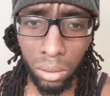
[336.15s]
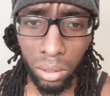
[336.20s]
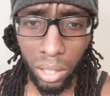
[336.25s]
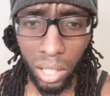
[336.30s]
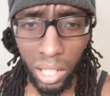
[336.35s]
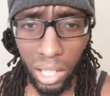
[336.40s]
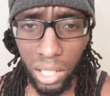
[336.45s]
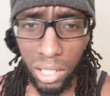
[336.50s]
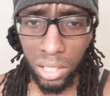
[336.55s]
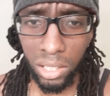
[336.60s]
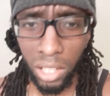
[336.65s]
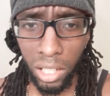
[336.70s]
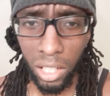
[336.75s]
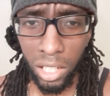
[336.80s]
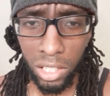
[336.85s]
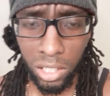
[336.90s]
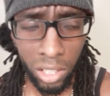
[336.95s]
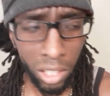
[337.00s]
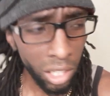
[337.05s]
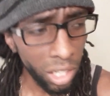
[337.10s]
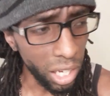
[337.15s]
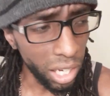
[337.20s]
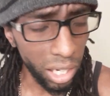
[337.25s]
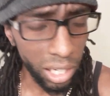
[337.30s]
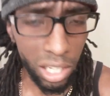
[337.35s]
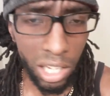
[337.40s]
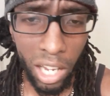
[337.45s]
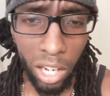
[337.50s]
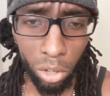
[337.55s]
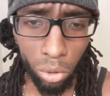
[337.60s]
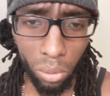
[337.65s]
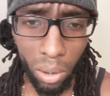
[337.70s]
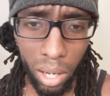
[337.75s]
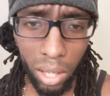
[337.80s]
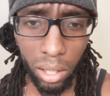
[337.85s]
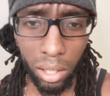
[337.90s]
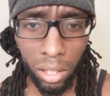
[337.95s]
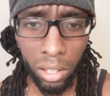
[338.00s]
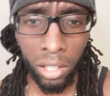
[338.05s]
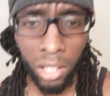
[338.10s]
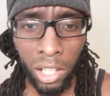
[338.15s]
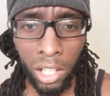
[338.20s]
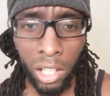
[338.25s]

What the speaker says: And granted,